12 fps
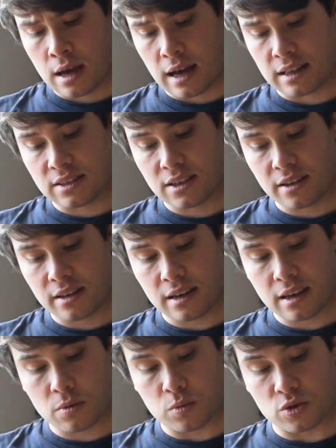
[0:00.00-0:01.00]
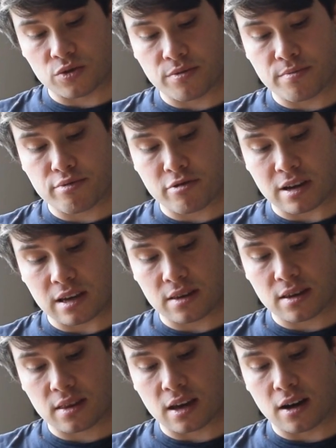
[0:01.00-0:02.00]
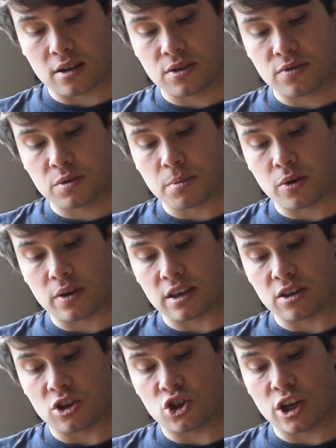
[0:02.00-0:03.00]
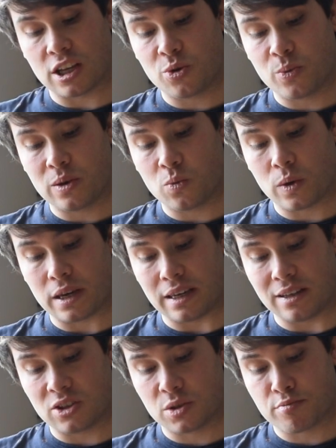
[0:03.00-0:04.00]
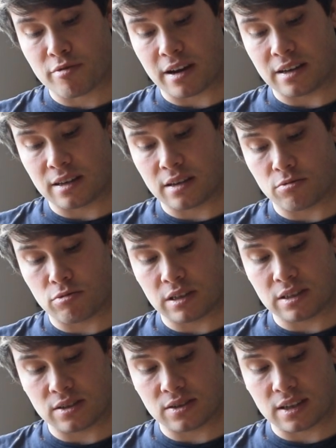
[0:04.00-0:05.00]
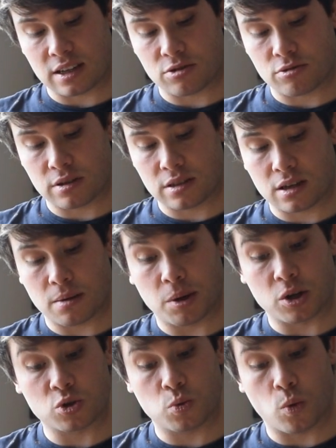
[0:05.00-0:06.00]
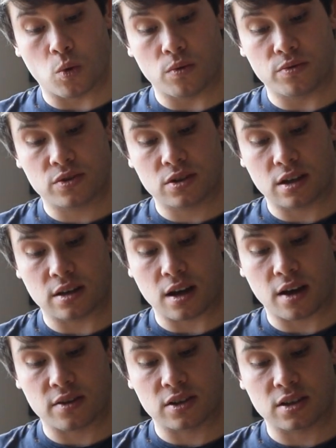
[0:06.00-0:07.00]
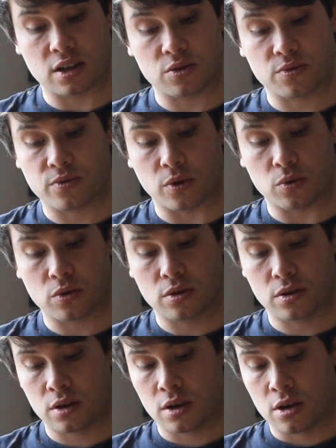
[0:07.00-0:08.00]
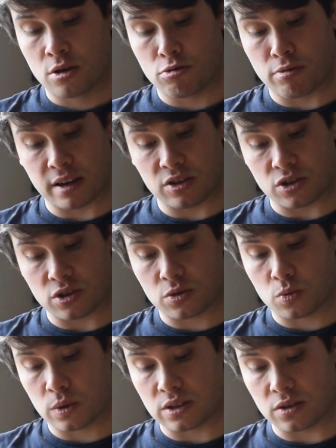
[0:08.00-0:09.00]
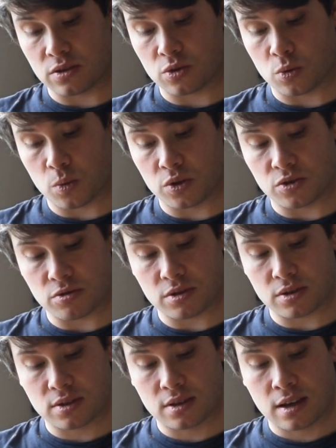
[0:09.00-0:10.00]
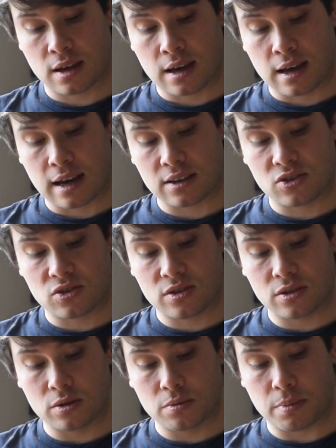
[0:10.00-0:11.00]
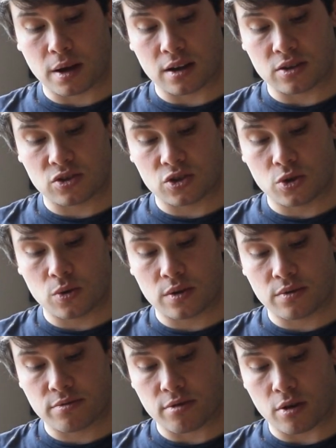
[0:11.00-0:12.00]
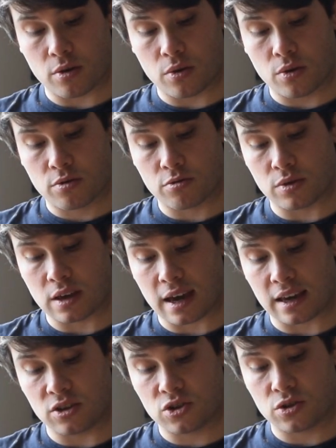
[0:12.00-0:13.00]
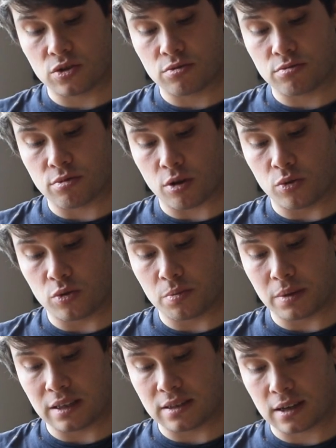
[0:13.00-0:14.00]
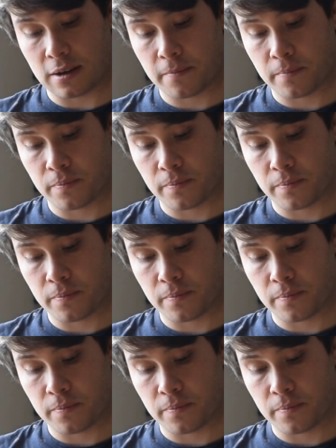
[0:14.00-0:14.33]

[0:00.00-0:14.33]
And certainly it was from Bree that the art of smoking the genuine weed spread in recent centuries among dwarfs and other such folk, rangers, wizards, or wanderers, as still pass to and fro through the ancient road meeting.